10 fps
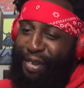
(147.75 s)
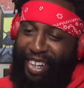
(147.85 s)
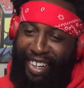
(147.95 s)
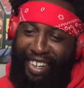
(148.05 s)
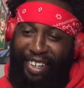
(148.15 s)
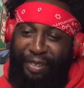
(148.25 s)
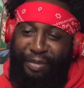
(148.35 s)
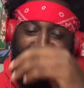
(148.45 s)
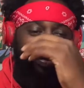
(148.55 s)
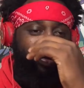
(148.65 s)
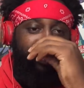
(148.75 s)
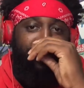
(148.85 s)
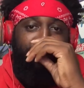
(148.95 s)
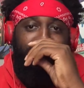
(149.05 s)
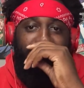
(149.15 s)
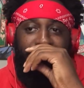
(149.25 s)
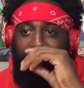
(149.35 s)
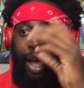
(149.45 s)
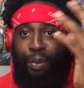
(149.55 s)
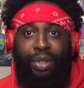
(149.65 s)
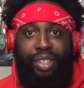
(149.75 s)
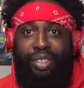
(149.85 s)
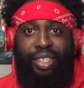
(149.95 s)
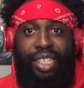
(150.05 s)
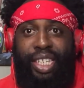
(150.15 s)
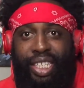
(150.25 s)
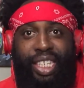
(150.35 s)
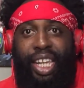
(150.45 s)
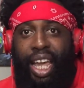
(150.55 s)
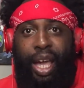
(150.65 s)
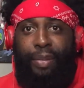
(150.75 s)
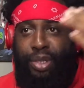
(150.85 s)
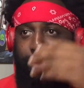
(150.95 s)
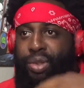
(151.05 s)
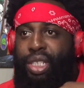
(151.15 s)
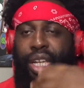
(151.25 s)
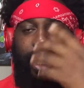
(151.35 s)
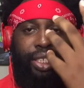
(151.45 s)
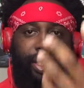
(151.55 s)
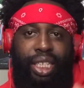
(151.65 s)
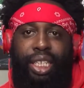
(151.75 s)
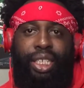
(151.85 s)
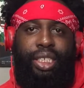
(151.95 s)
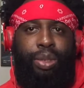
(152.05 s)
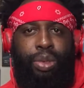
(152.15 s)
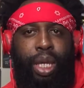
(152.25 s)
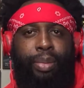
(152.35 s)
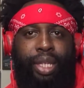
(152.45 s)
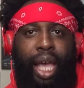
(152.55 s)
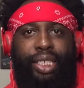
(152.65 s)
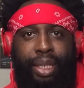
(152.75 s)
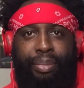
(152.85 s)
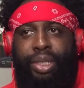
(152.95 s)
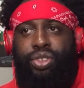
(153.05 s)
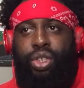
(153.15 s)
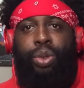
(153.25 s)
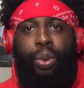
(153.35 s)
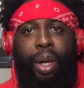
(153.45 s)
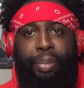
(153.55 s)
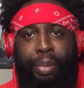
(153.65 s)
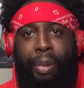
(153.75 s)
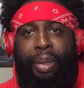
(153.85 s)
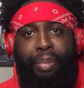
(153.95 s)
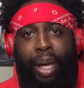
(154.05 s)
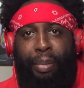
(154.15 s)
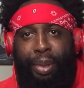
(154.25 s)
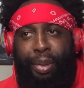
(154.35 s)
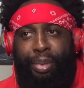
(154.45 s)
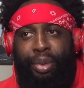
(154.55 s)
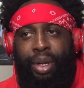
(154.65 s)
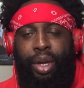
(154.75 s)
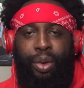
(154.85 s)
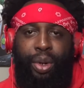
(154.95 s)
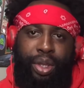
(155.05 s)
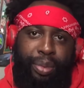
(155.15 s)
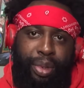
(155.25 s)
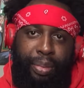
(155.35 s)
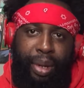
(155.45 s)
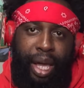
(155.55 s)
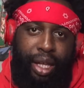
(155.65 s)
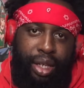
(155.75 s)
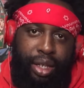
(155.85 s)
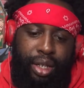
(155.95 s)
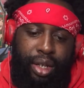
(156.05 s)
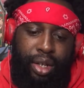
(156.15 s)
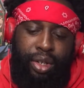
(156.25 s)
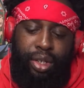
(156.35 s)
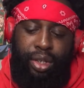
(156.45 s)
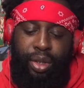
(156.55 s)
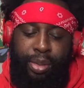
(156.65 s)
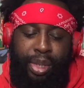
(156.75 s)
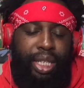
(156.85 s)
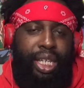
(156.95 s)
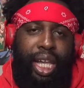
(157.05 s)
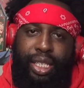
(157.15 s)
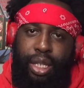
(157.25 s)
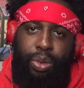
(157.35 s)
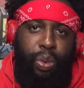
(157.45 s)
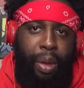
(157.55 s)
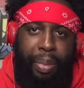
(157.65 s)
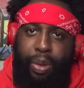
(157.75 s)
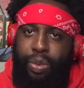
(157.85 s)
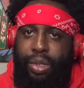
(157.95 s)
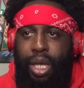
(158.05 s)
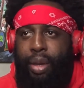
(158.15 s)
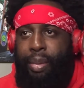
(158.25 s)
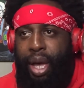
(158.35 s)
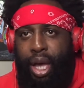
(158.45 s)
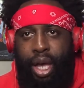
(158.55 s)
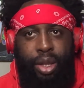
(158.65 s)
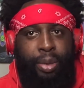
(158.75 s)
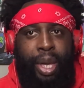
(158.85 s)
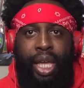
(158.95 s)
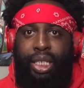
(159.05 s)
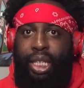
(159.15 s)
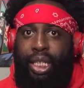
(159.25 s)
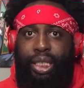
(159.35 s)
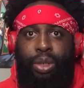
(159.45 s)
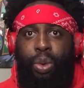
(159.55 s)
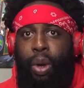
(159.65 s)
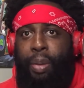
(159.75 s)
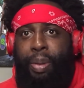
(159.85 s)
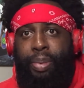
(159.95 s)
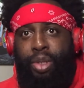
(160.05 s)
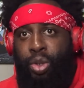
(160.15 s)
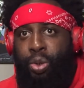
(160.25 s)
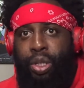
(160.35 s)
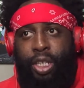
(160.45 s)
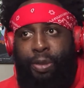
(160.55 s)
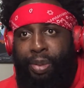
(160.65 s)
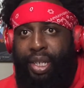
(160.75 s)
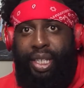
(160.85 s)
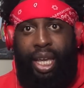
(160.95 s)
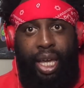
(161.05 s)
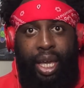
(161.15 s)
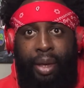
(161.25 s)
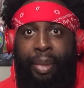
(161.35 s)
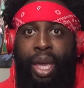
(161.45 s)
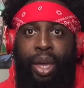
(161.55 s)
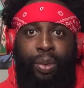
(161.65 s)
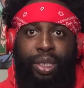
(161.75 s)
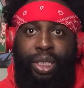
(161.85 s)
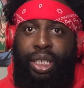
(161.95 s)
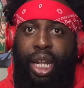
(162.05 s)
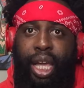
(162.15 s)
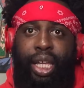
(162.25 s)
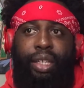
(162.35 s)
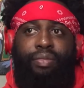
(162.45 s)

But that was she got opportunity. She got to see. She was able to actually mistreat black people or the black clerk. You know what I'm saying? She got to see what white people were saying behind them. She got to see what white people do in their spare time when she's like.